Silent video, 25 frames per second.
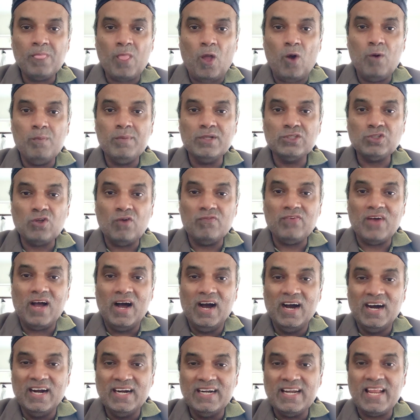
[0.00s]
how much of
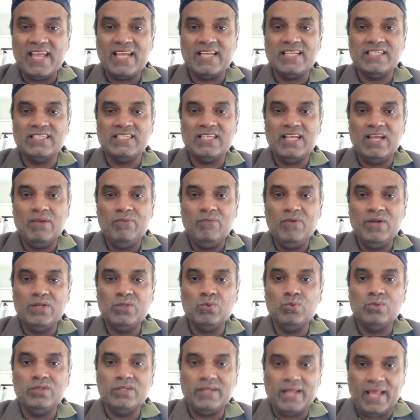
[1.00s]
earnings
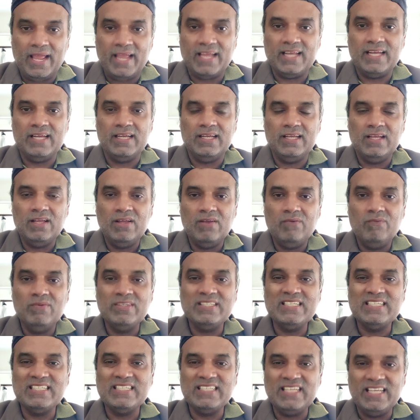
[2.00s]
it would take,
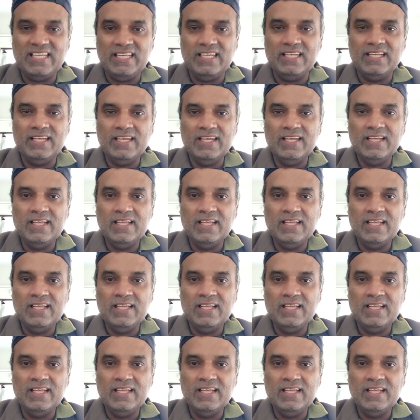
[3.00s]
which is E.